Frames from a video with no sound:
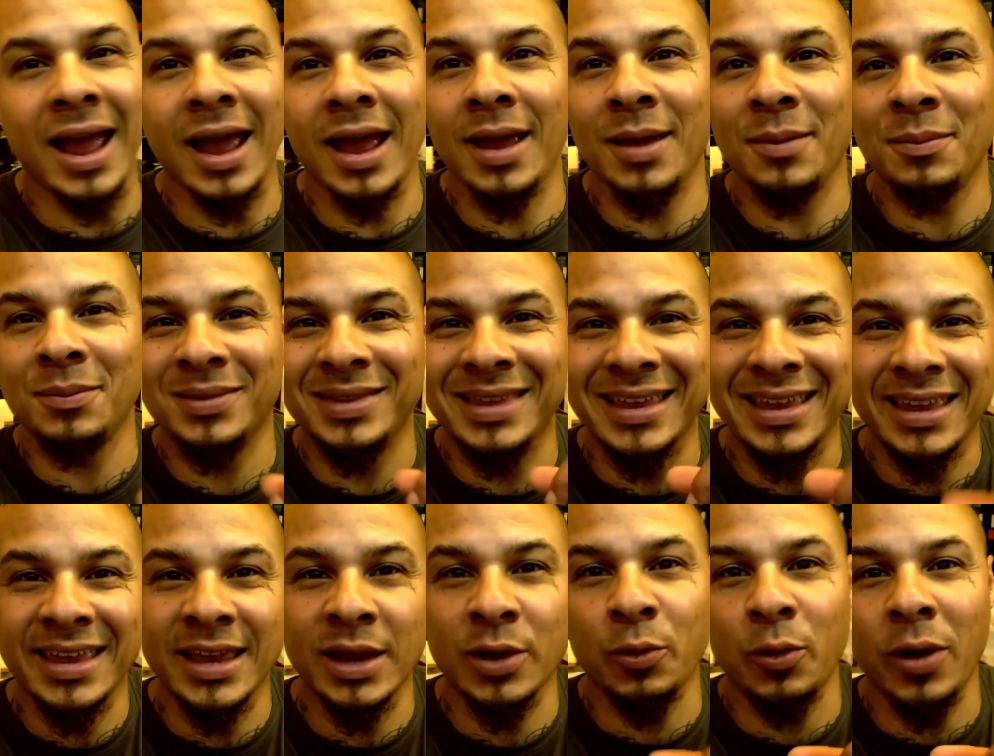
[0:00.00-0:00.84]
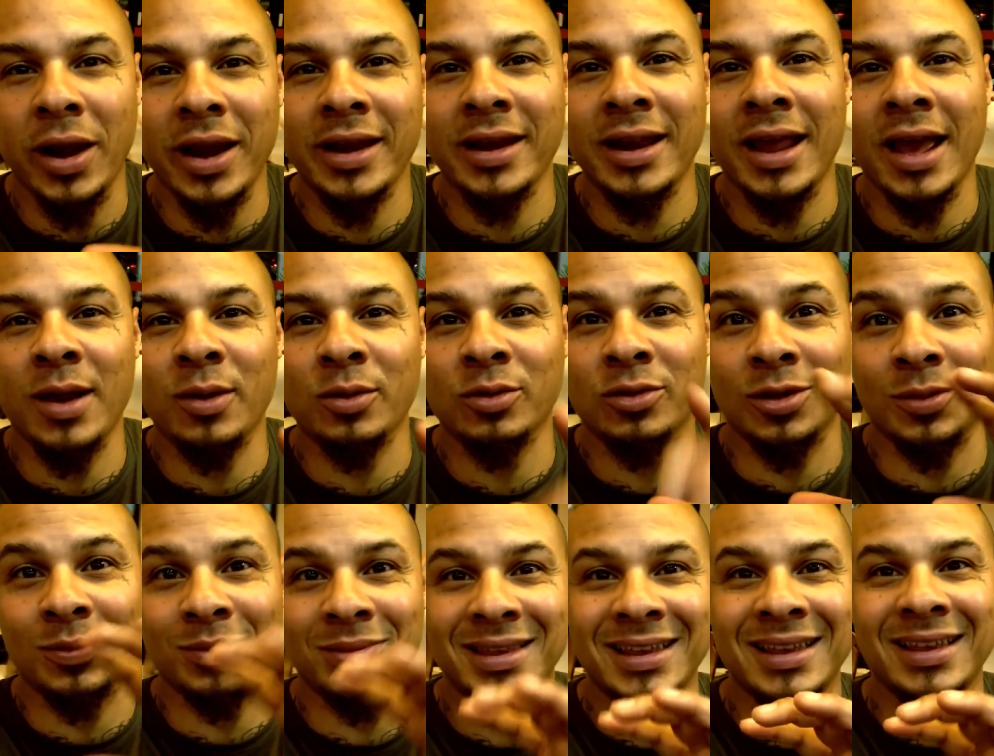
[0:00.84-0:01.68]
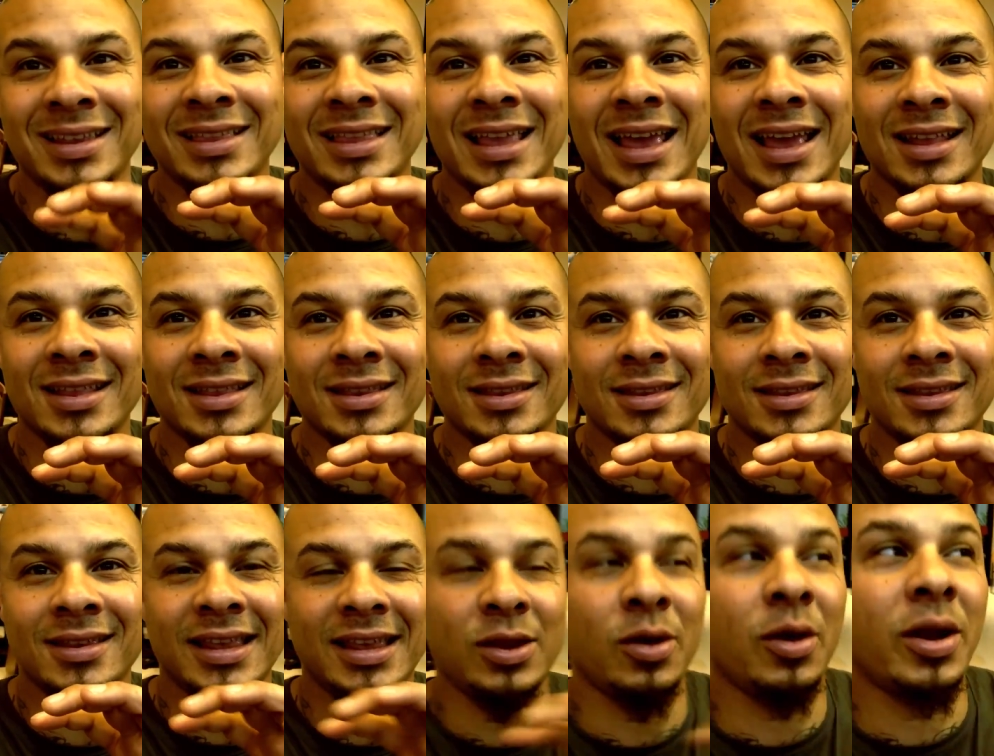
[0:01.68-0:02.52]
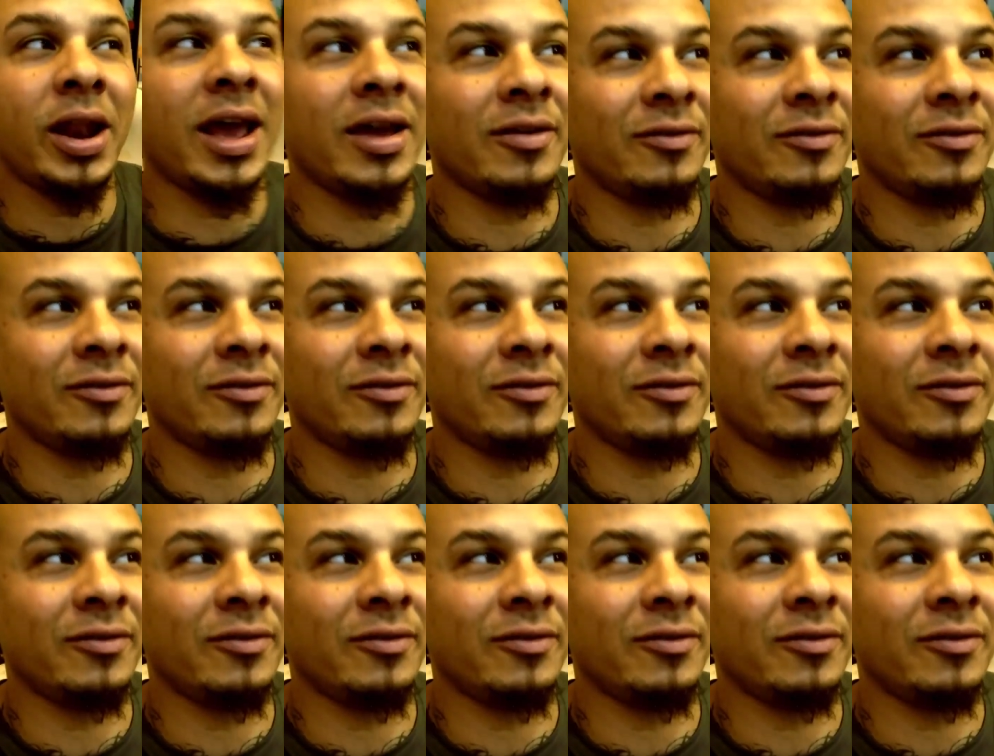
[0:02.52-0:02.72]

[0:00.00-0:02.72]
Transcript: I'm thinking right now something that they don't